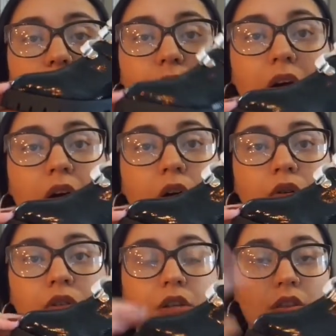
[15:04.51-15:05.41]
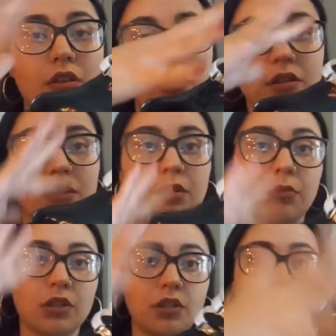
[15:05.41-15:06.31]
found this
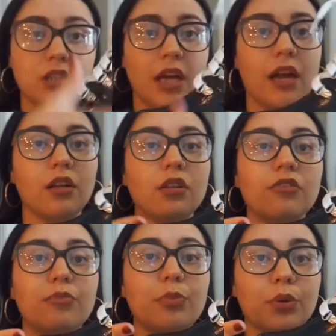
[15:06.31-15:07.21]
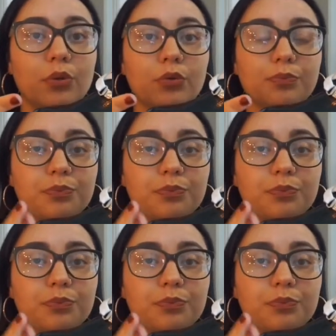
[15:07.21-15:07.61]
similar style of boot,